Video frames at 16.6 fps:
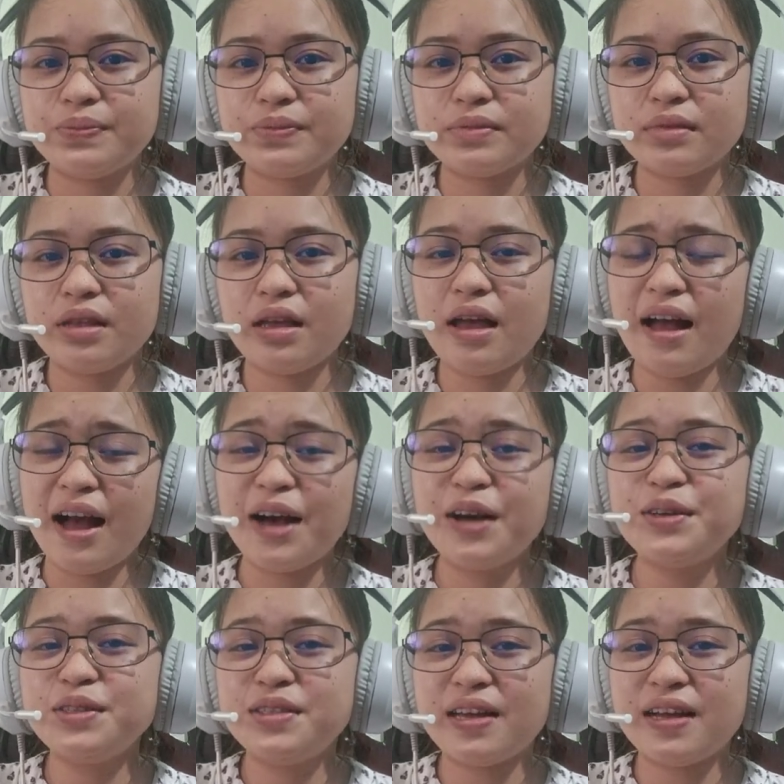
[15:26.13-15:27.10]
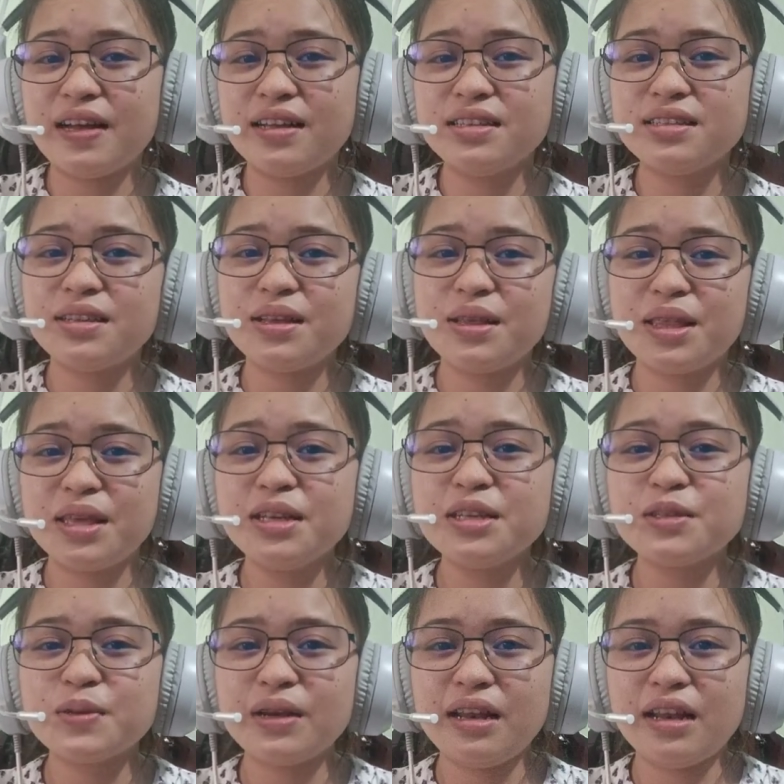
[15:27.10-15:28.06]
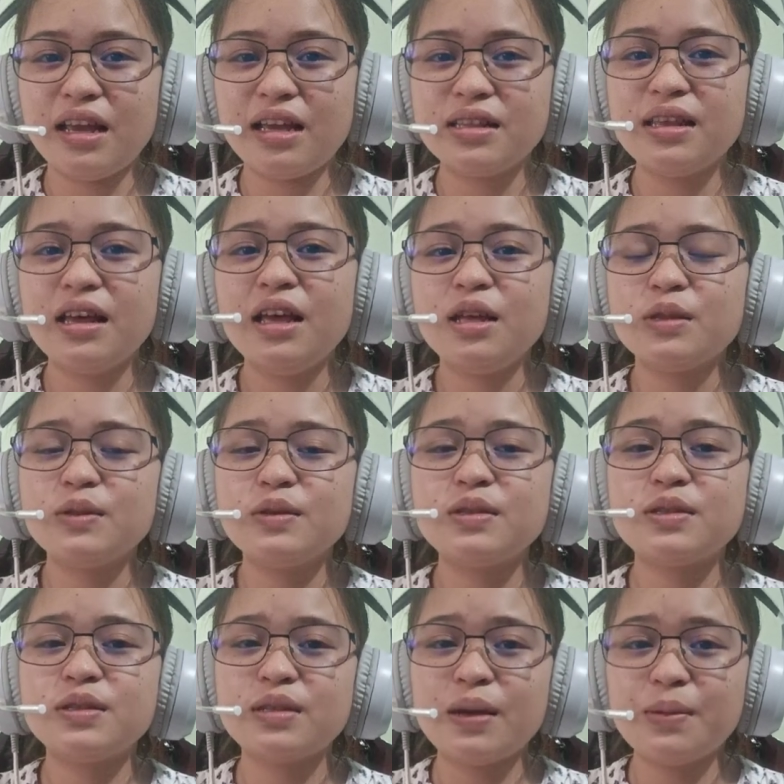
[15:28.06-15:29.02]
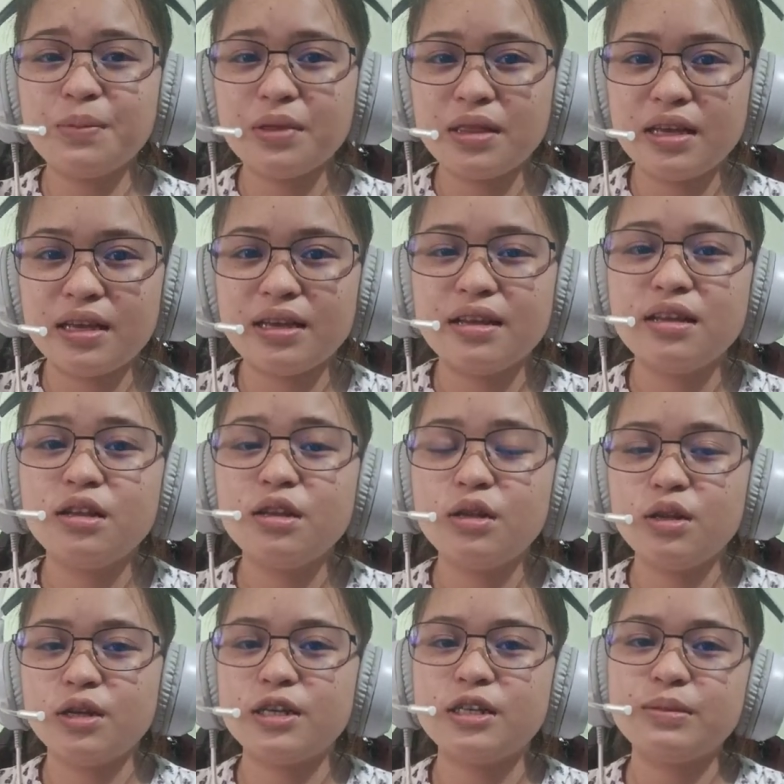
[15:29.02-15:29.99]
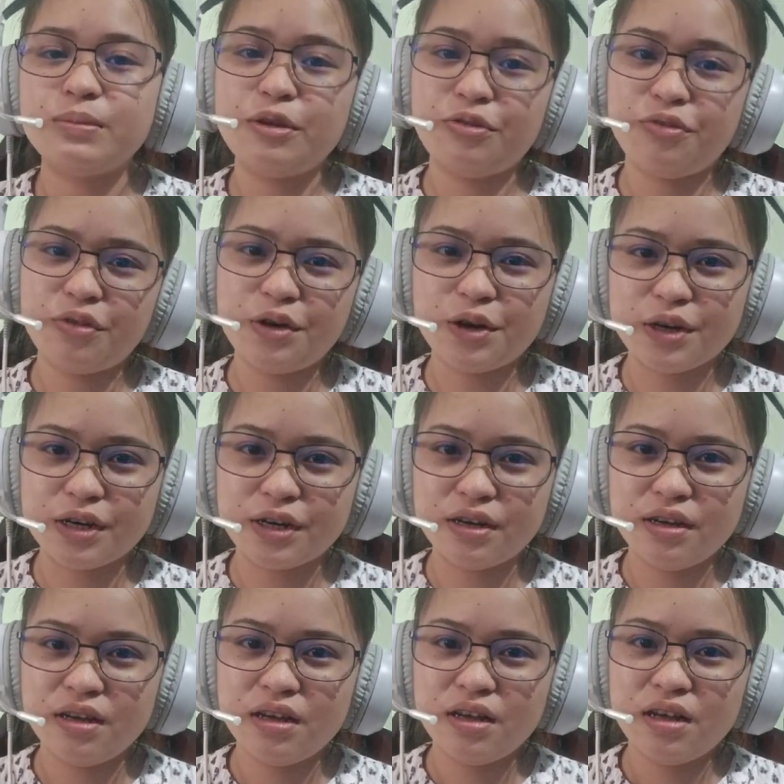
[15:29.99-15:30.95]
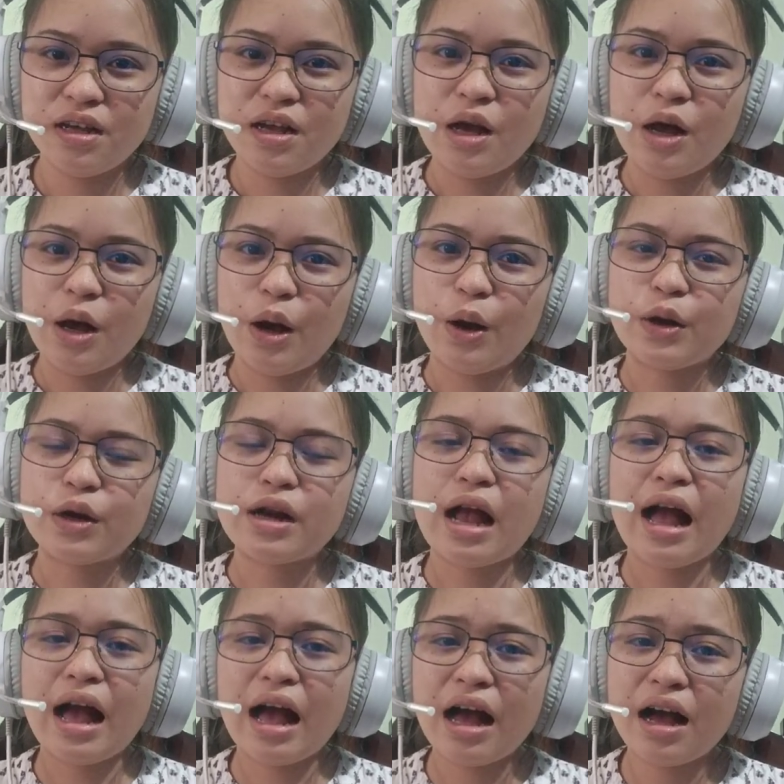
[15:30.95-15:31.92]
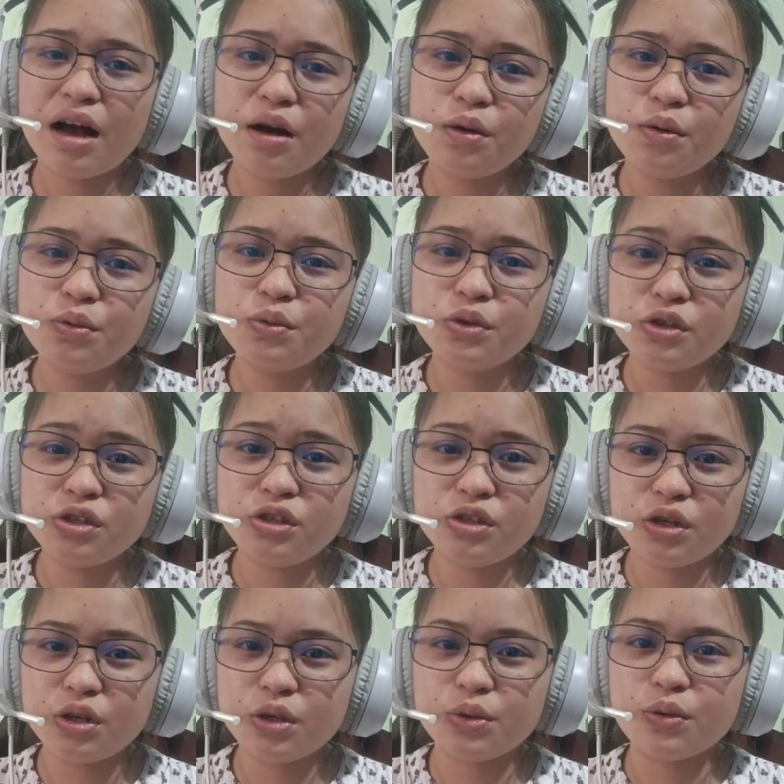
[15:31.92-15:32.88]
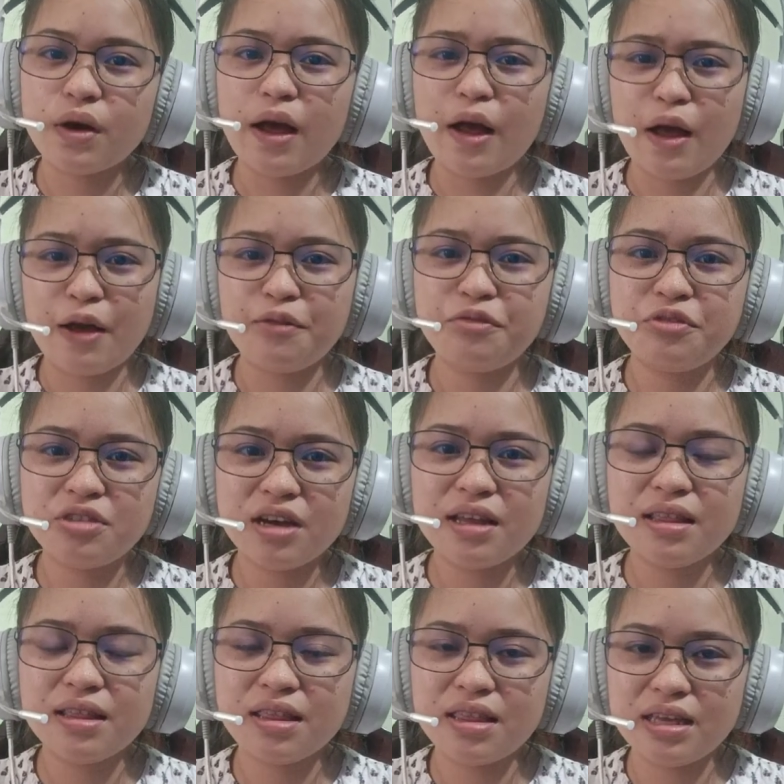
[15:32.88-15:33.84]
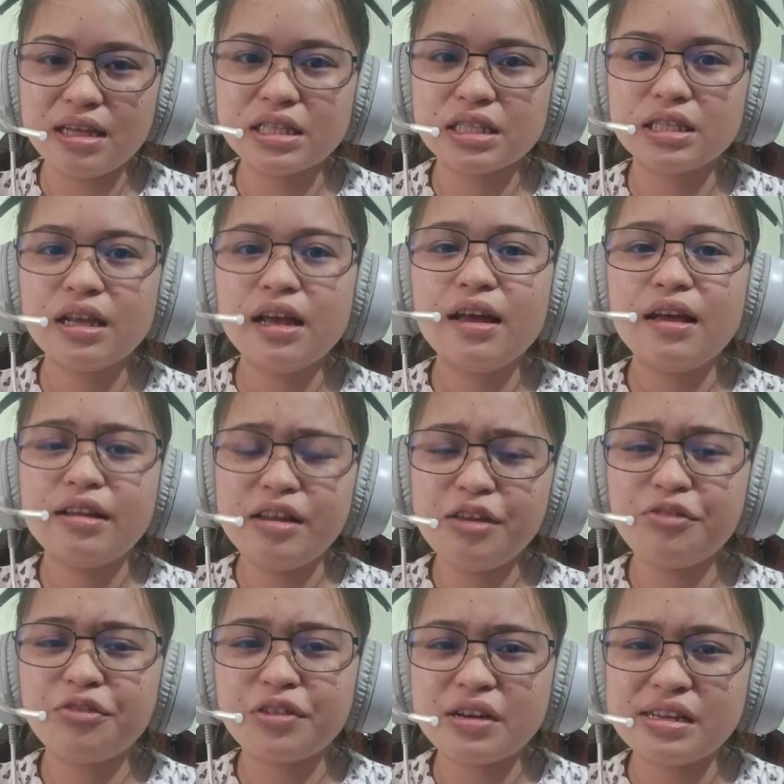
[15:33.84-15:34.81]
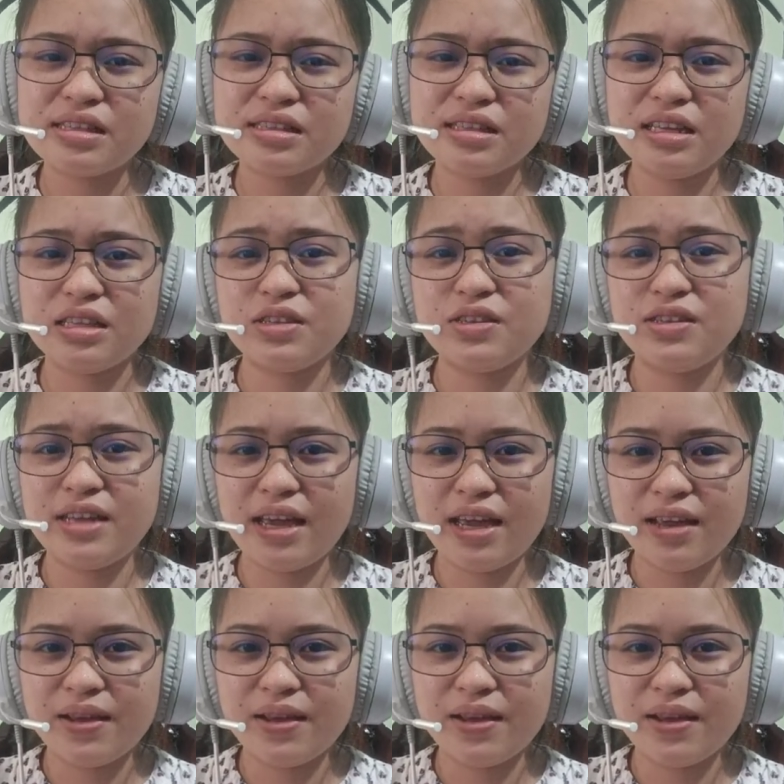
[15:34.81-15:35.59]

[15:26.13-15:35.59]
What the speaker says: How does this relate to something learned before? Or how would you have done things differently today?